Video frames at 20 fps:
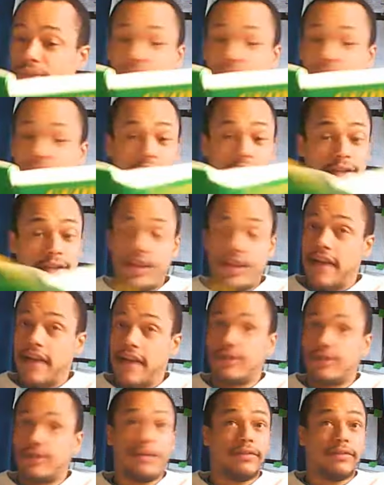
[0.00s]
not going to tell you that
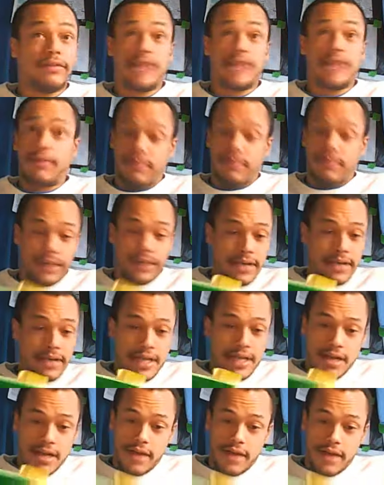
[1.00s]
because I'm not going to slap somebody.
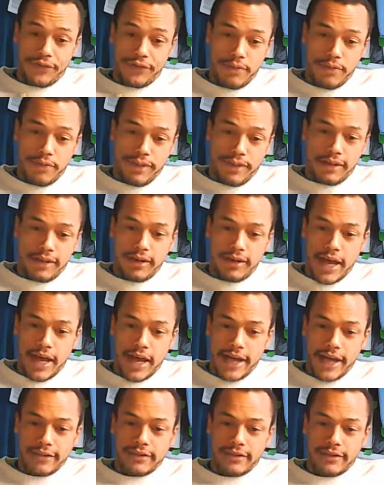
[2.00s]
Two parallel
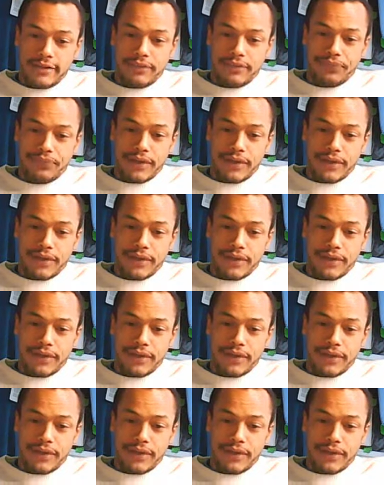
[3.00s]
lines